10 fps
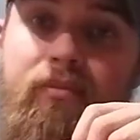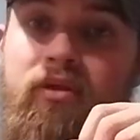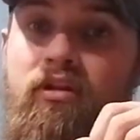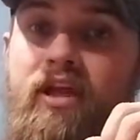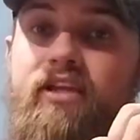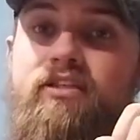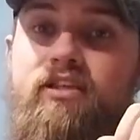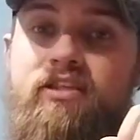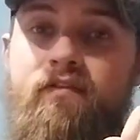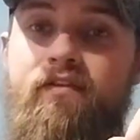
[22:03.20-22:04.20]
be able to
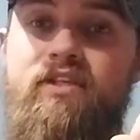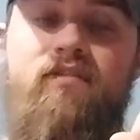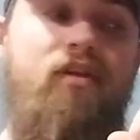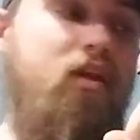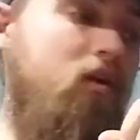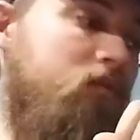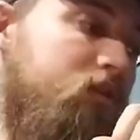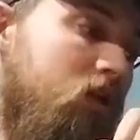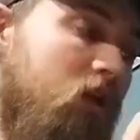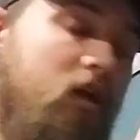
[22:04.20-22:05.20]
link to Tiffany's
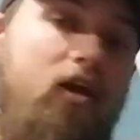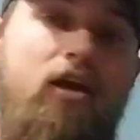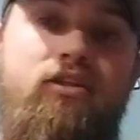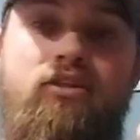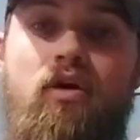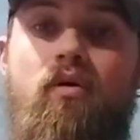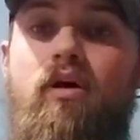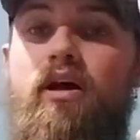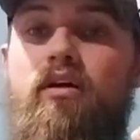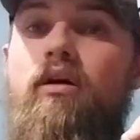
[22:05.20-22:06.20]
videos.
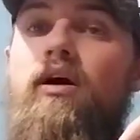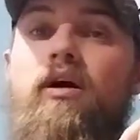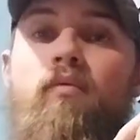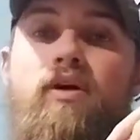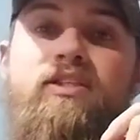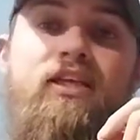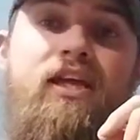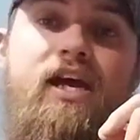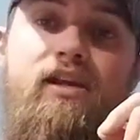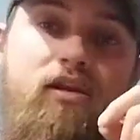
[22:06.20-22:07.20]
So
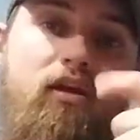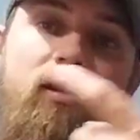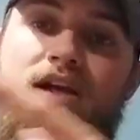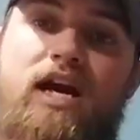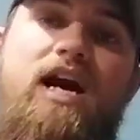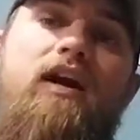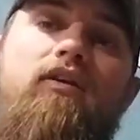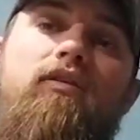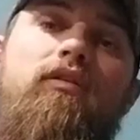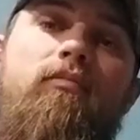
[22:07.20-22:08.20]
once again,
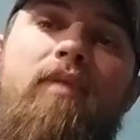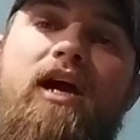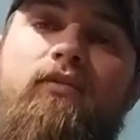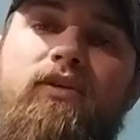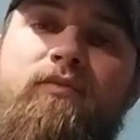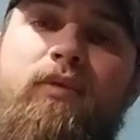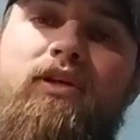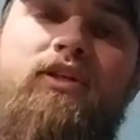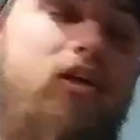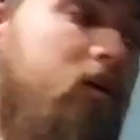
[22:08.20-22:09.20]
Kyle,
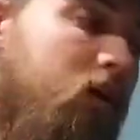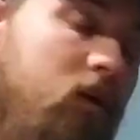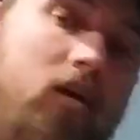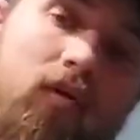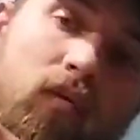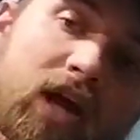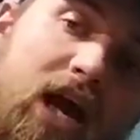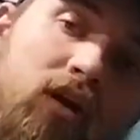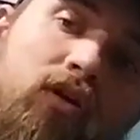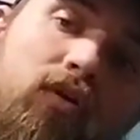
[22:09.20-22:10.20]
Backwoods Butcher.
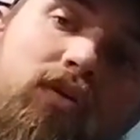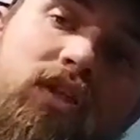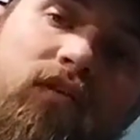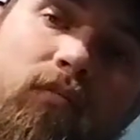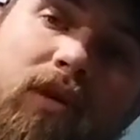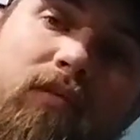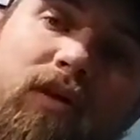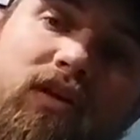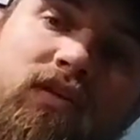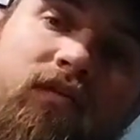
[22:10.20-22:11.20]
We got Cruz from
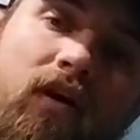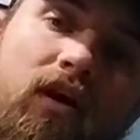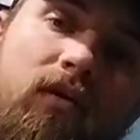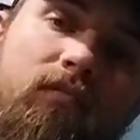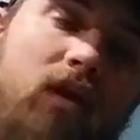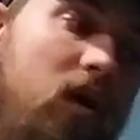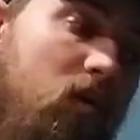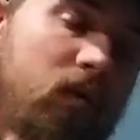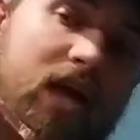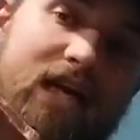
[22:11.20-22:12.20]
BMILLS Farm.
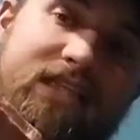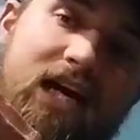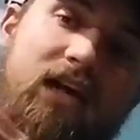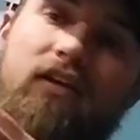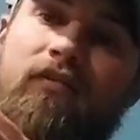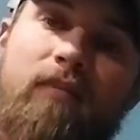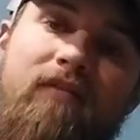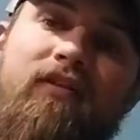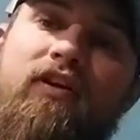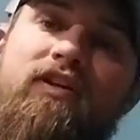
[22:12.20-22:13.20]
We got Tyler
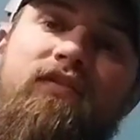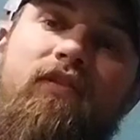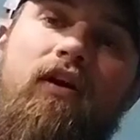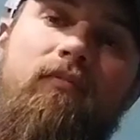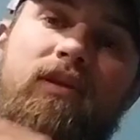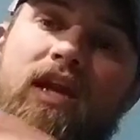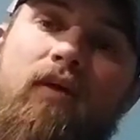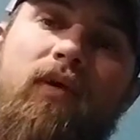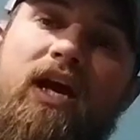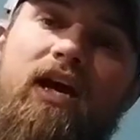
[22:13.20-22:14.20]
from EVERGREEN's farm,
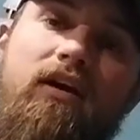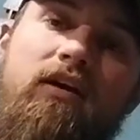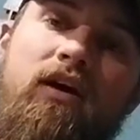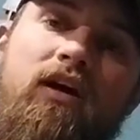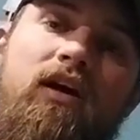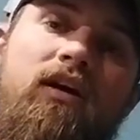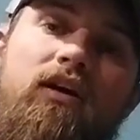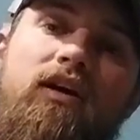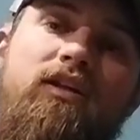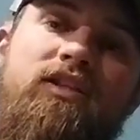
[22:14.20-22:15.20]
and now we
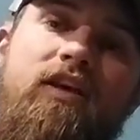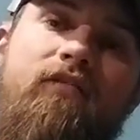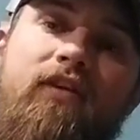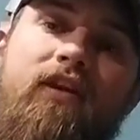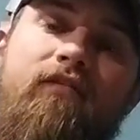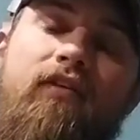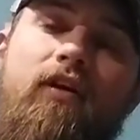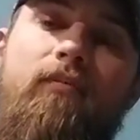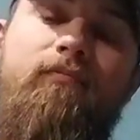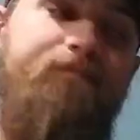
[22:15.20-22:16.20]
got Tiffany
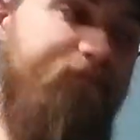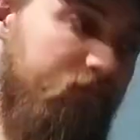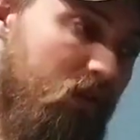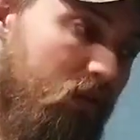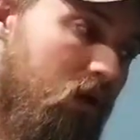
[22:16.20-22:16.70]
from